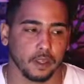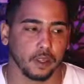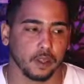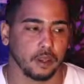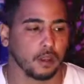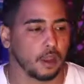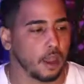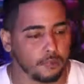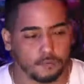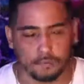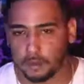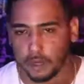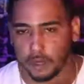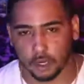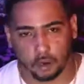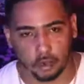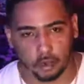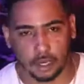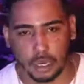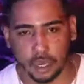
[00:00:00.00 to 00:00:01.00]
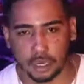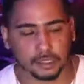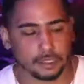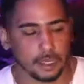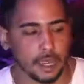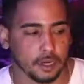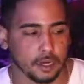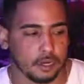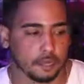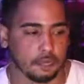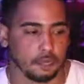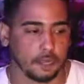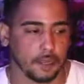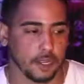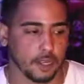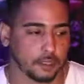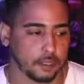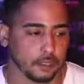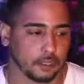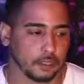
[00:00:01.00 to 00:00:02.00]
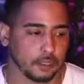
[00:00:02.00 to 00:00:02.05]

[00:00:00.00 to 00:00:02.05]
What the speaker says: I've been on that side of the fence.